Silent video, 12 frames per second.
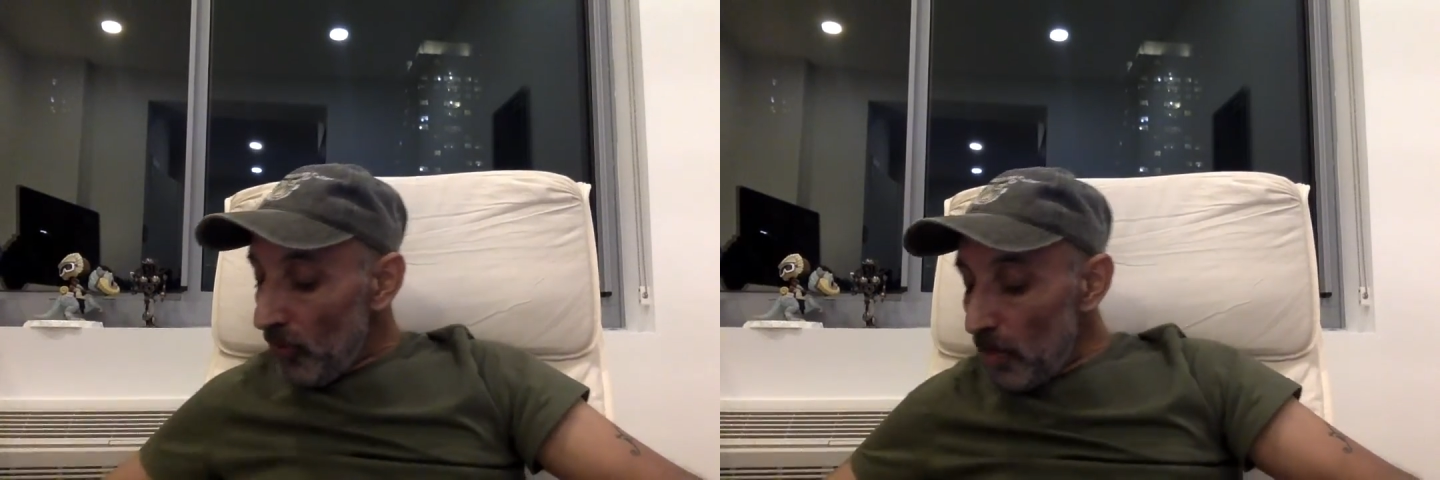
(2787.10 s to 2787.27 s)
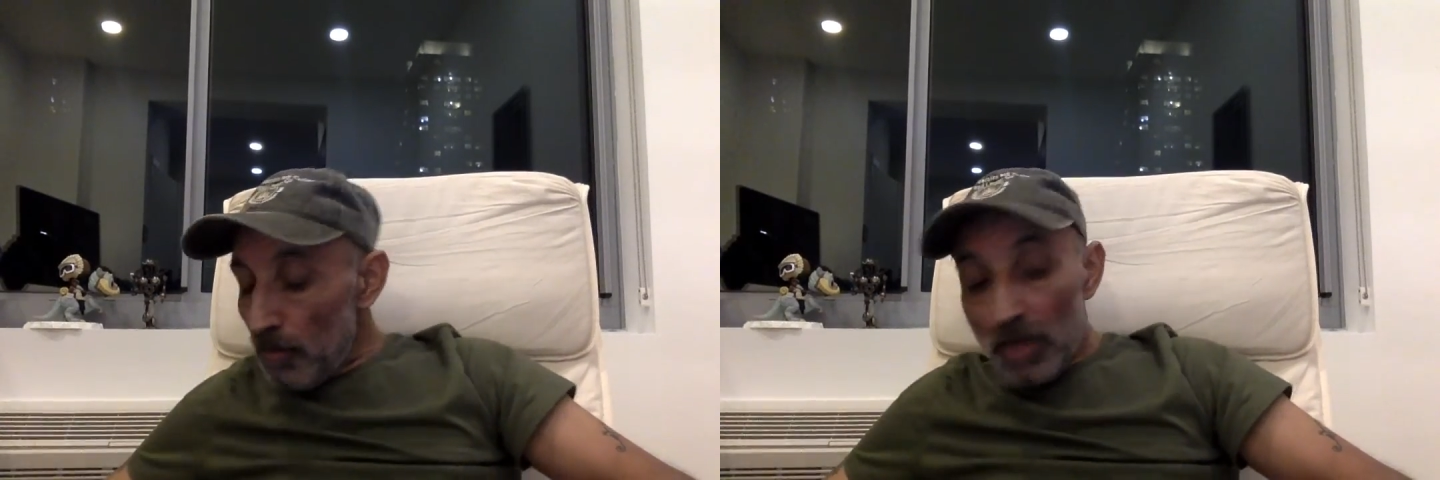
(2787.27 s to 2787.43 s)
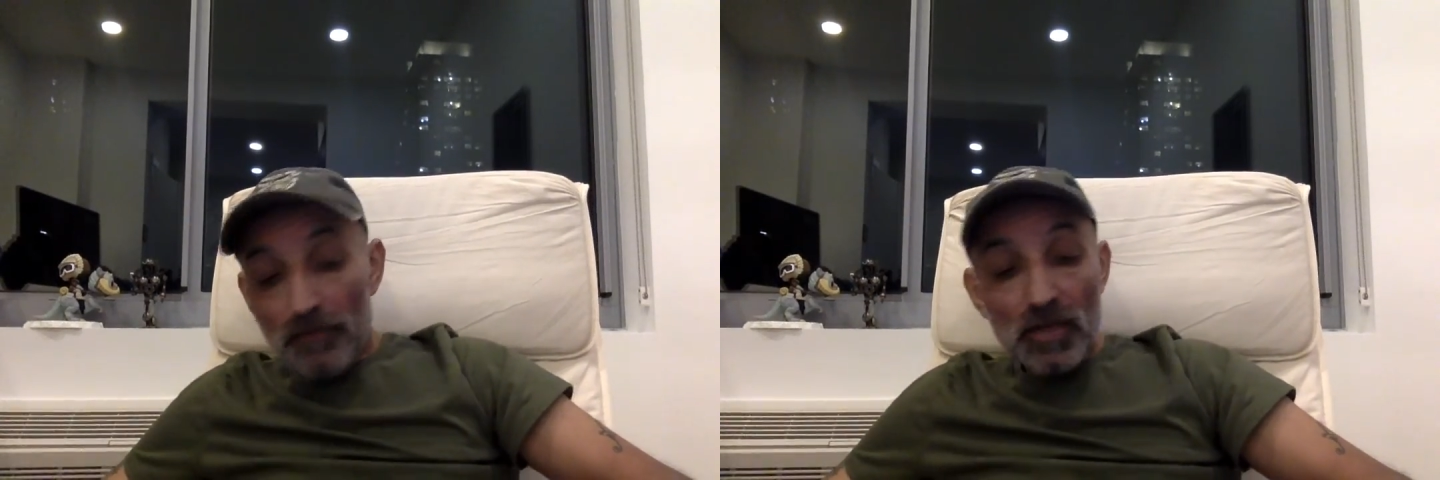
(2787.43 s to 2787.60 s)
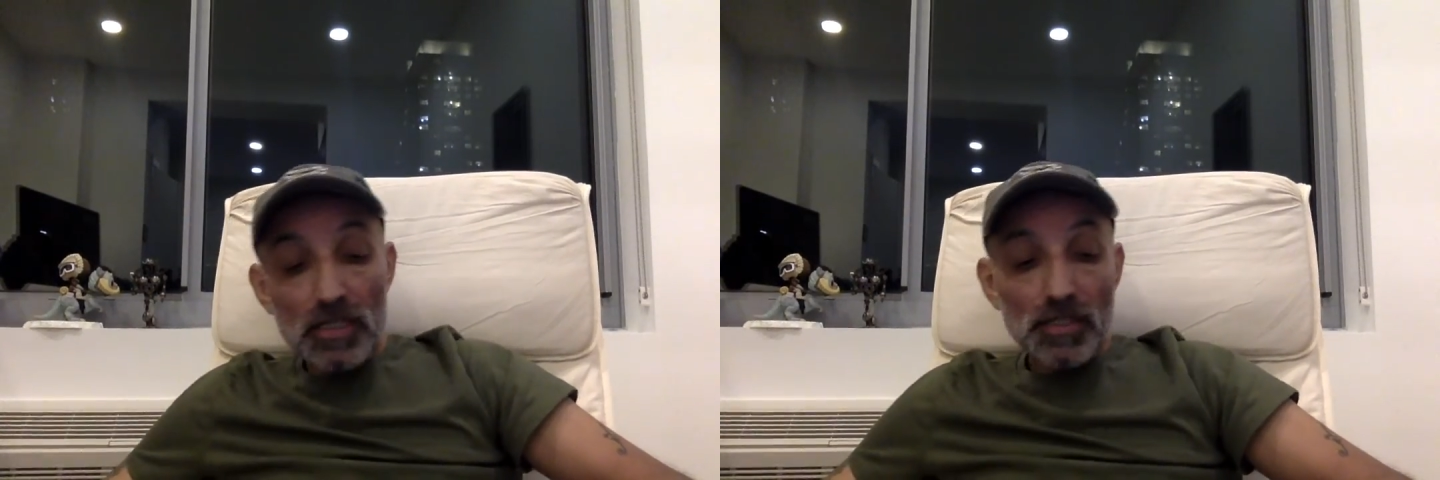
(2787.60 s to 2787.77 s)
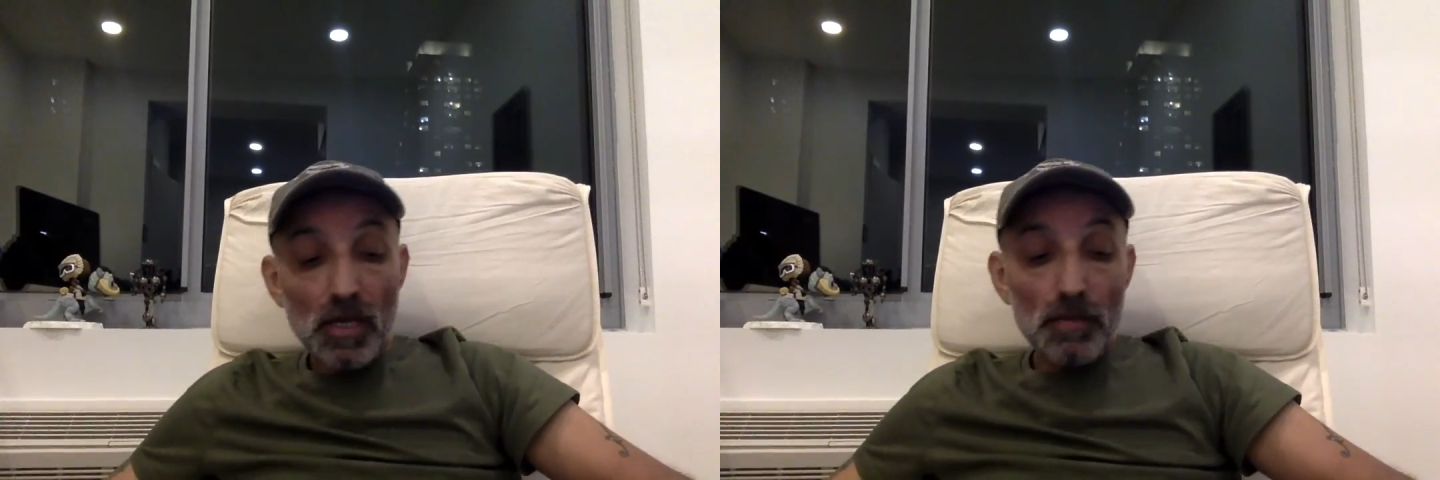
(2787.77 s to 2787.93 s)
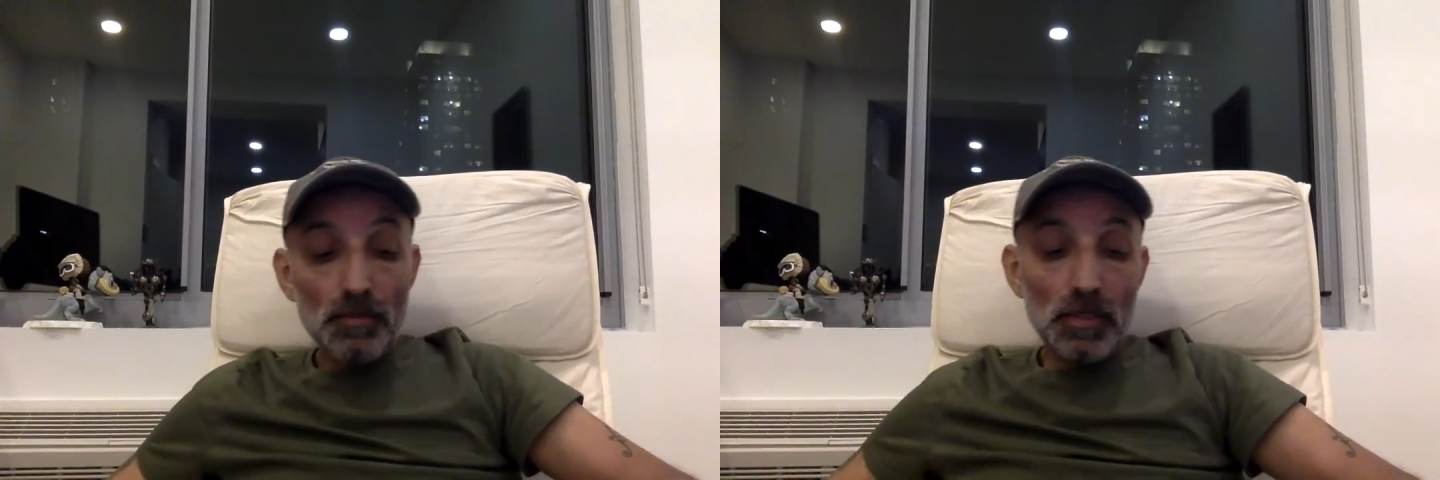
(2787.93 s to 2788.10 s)
My first
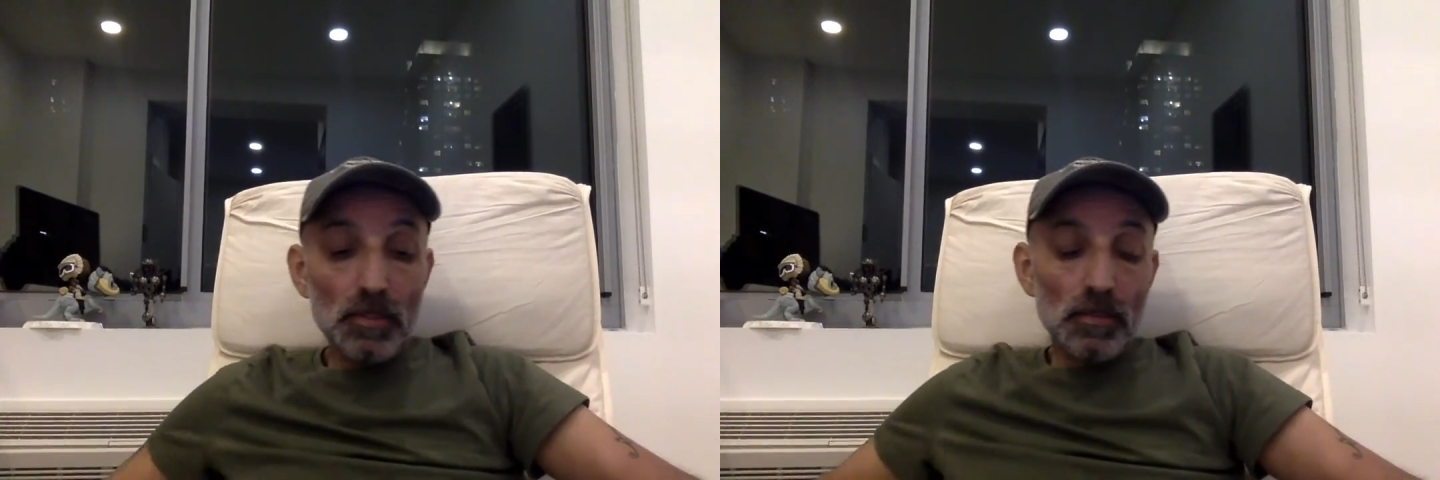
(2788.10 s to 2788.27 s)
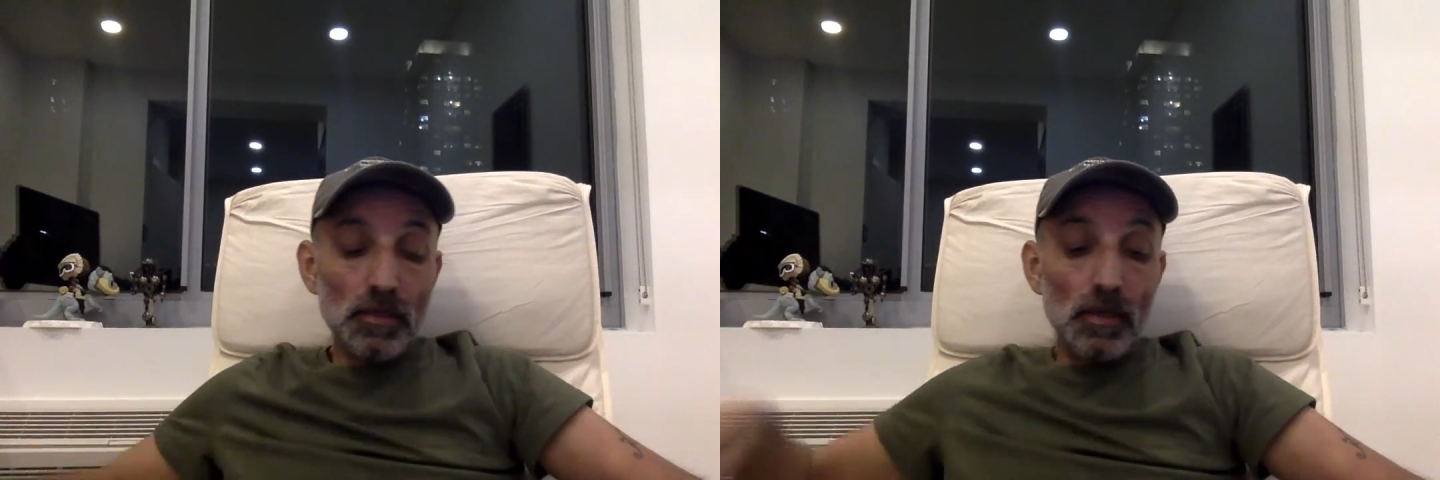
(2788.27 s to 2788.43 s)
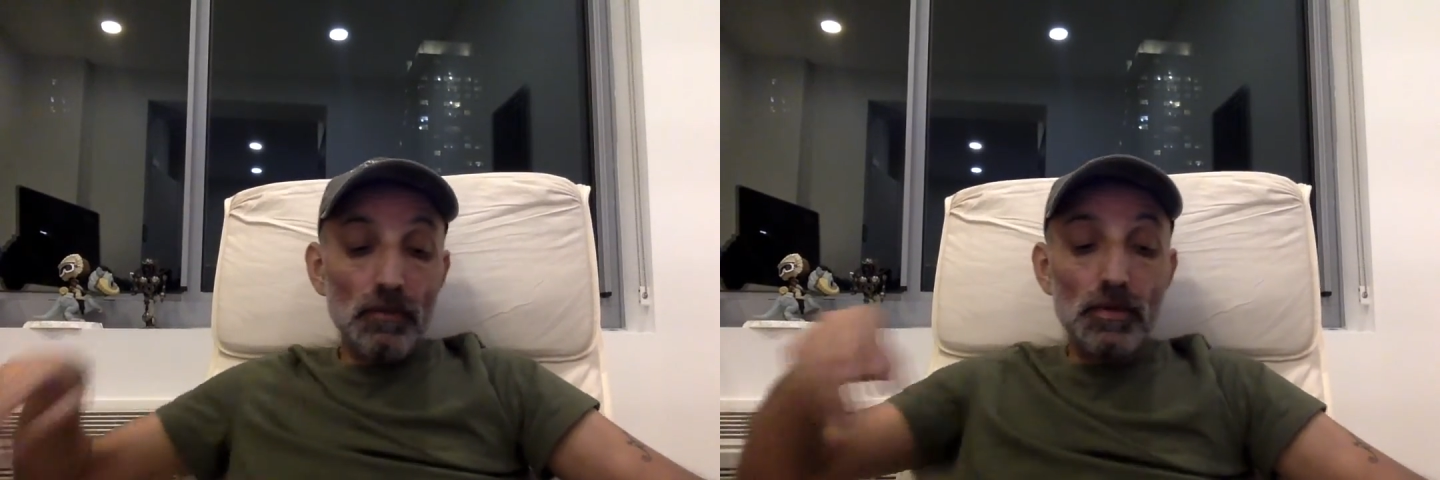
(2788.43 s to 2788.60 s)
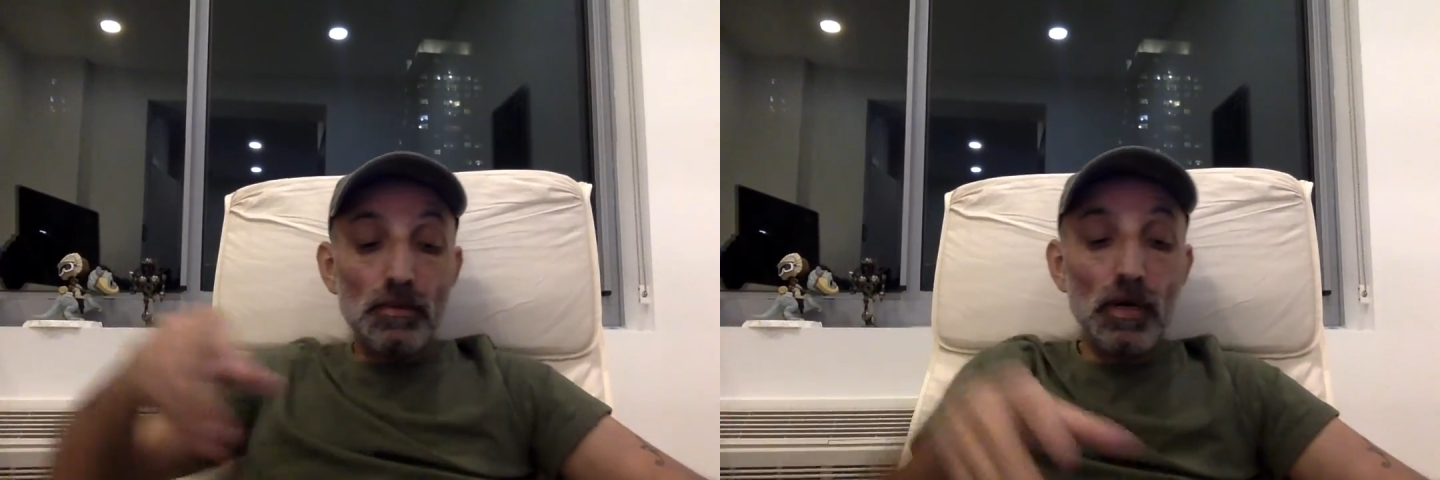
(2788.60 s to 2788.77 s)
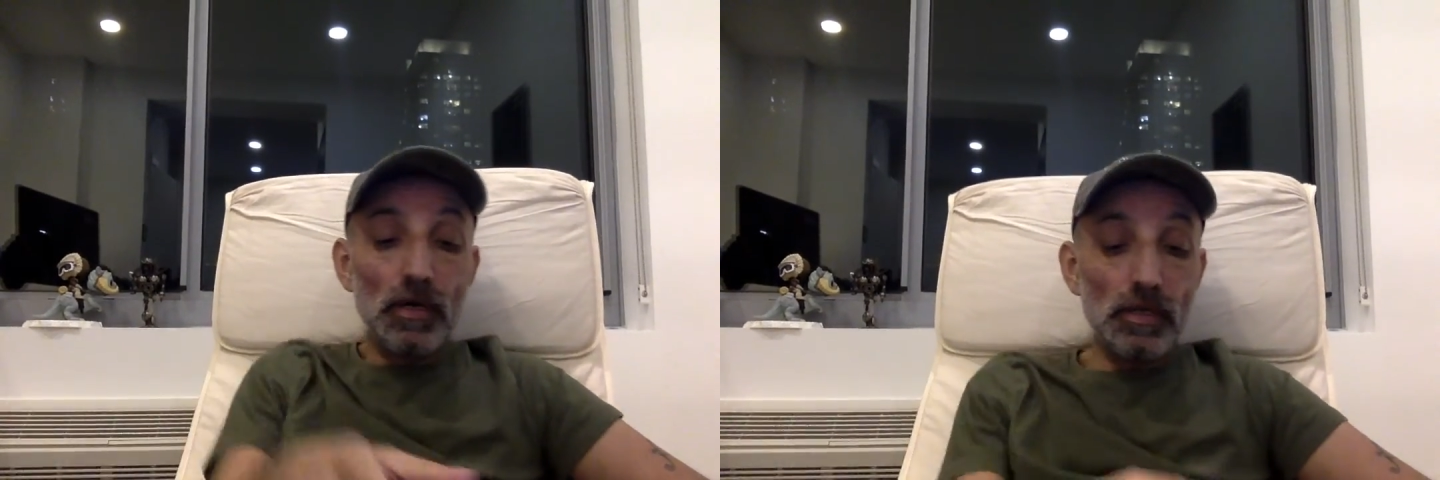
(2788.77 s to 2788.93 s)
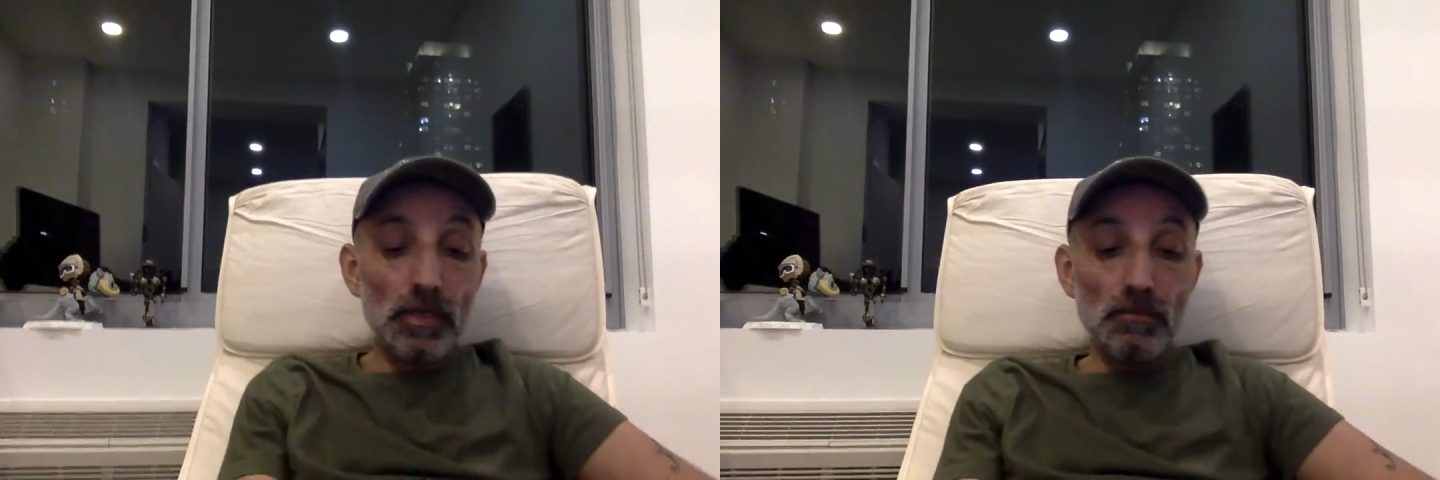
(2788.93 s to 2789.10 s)
topic,
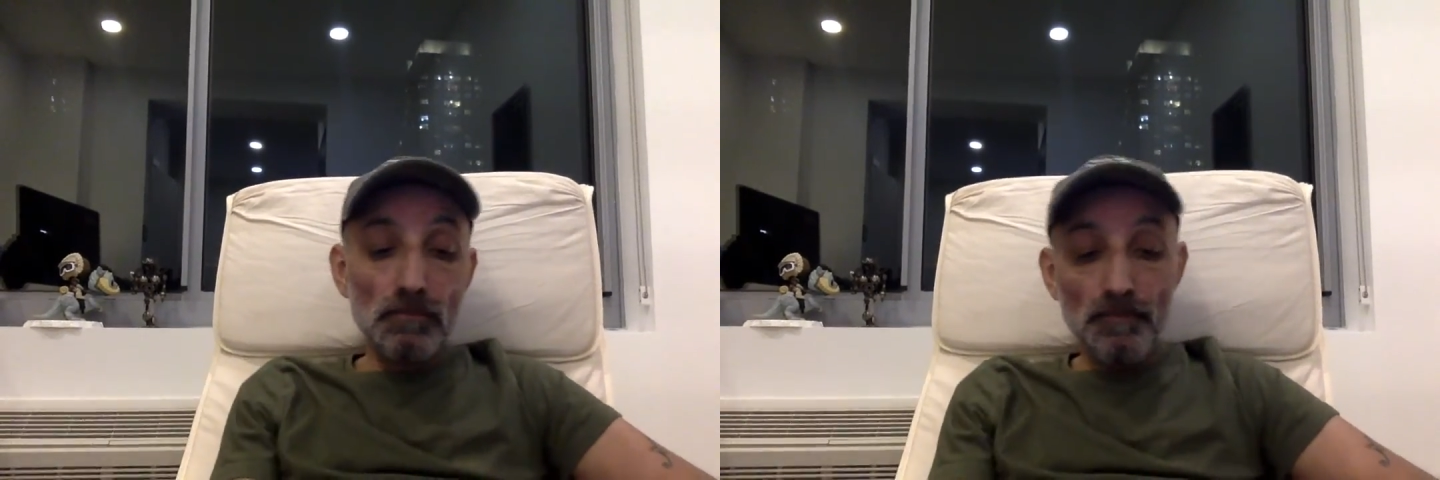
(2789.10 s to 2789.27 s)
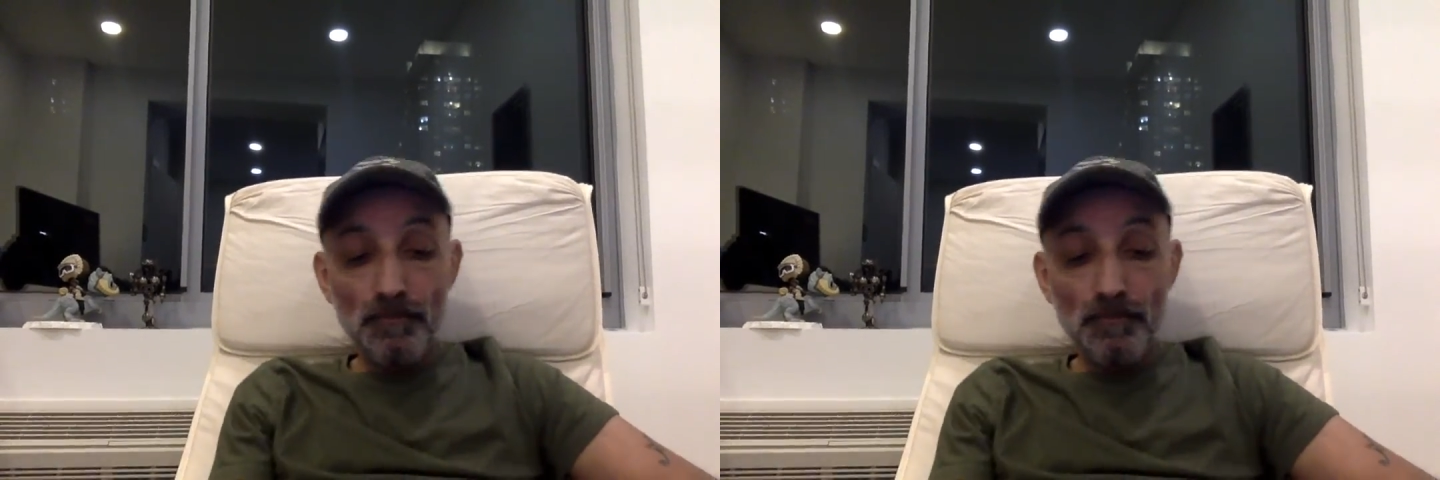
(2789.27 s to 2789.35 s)
everybody,